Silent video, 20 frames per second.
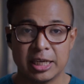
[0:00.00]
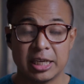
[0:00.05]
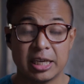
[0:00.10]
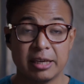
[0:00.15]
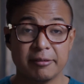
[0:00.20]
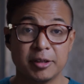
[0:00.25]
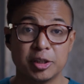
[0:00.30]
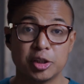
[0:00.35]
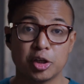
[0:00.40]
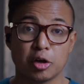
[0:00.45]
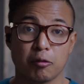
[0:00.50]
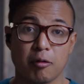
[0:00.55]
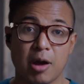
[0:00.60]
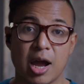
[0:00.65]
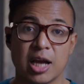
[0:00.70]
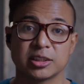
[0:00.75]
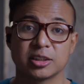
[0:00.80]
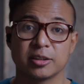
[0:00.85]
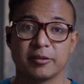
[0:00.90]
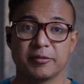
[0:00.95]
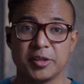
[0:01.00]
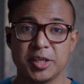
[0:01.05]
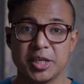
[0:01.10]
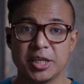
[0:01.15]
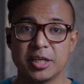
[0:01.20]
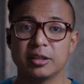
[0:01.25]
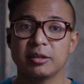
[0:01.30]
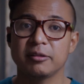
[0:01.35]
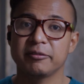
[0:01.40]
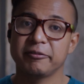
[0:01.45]
given the rise of
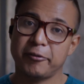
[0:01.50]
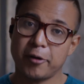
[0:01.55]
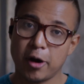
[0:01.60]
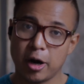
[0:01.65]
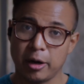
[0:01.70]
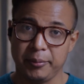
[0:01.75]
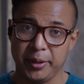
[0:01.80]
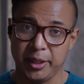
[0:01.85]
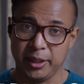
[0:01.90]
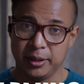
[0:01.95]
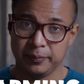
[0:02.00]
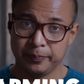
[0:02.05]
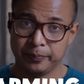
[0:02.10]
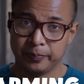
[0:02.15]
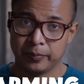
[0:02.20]
yield farming,